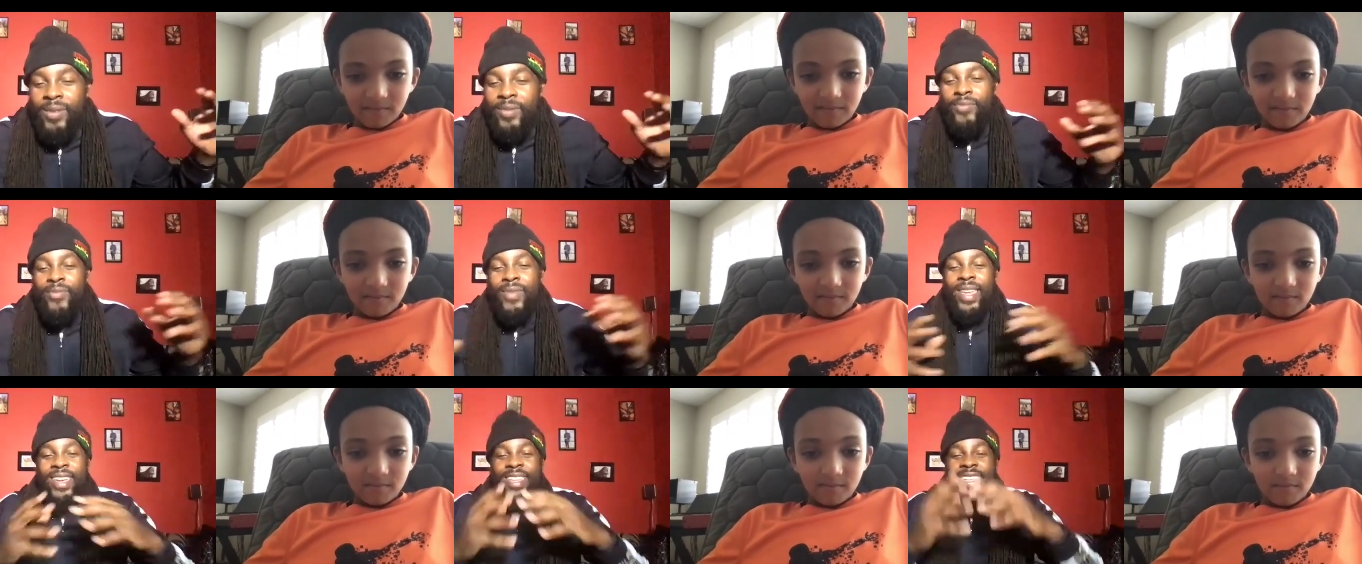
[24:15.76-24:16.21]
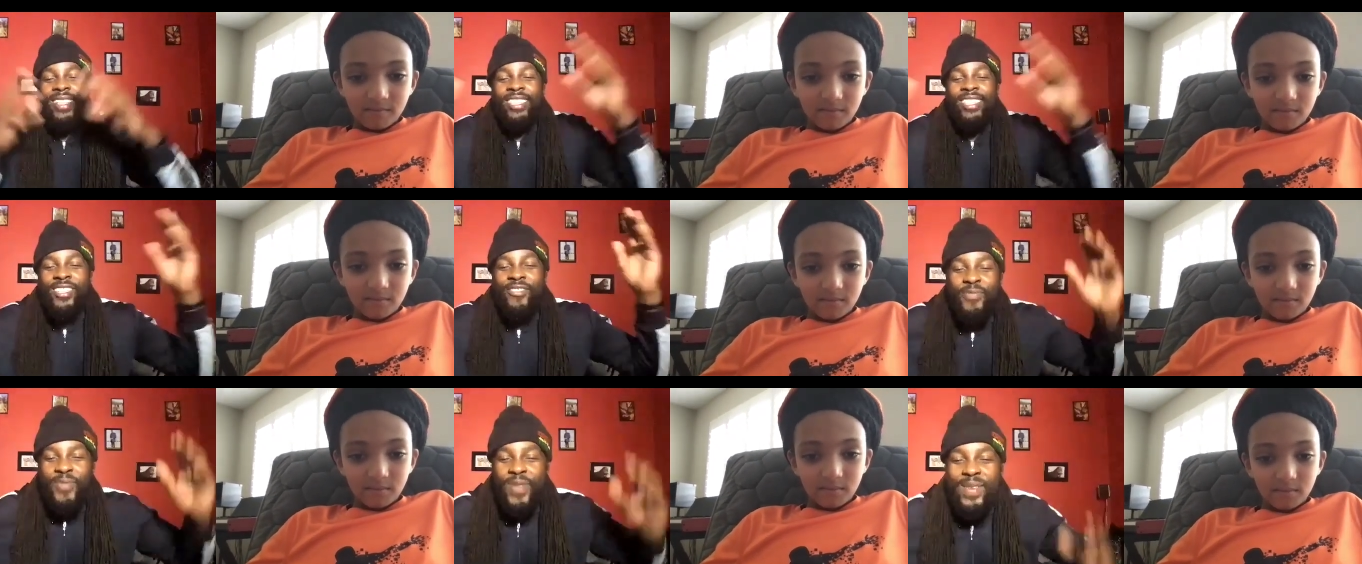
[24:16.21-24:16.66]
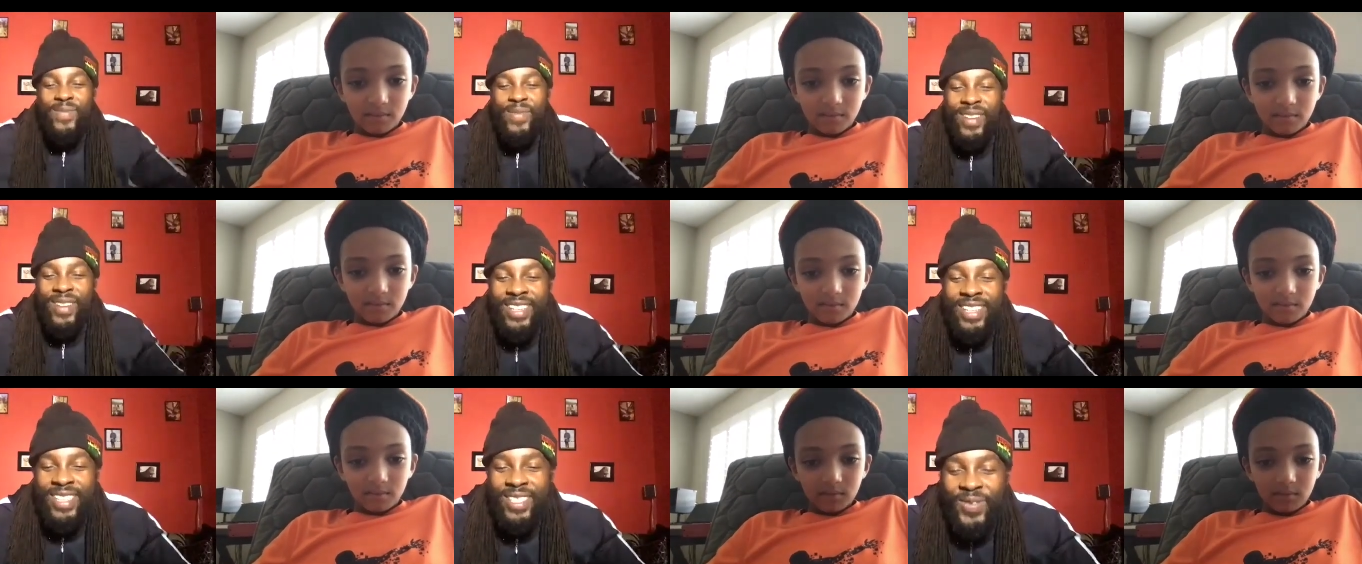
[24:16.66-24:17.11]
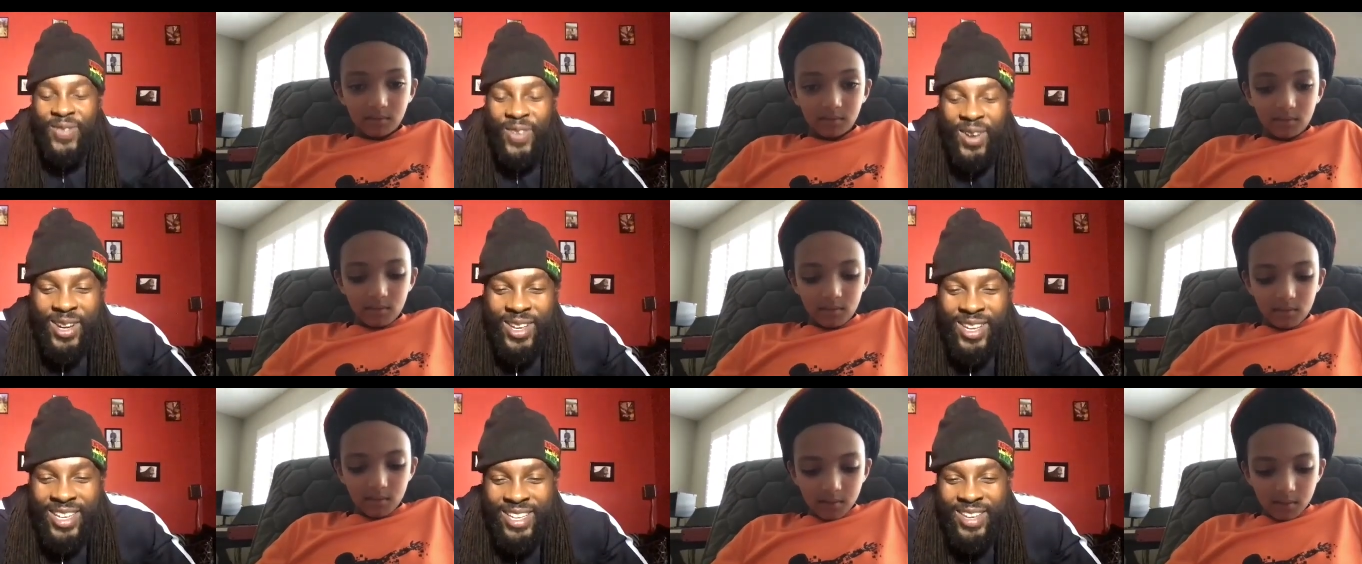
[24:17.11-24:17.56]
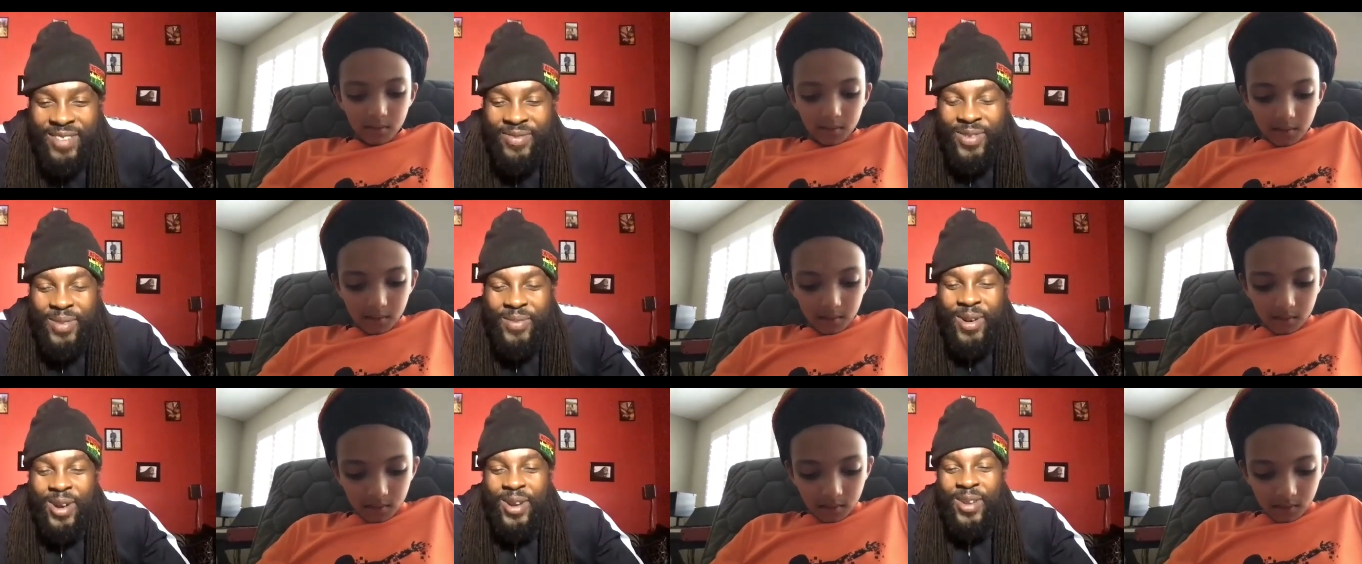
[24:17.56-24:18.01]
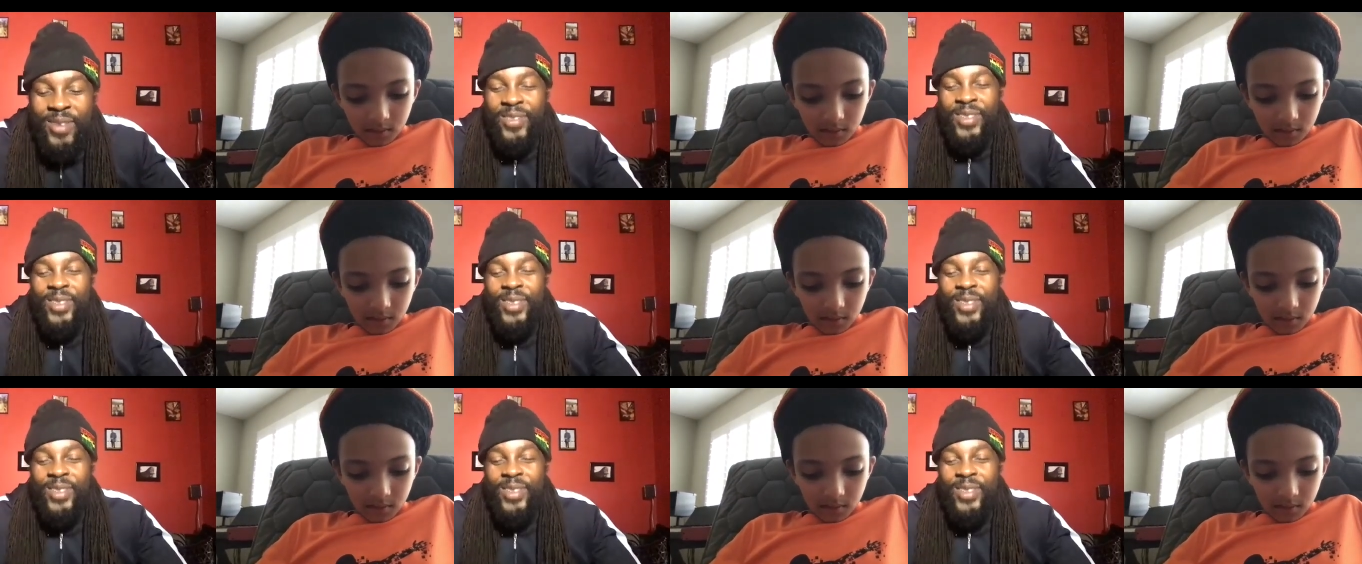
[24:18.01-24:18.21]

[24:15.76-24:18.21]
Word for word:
Speaker 1: millions of people that is following you from all over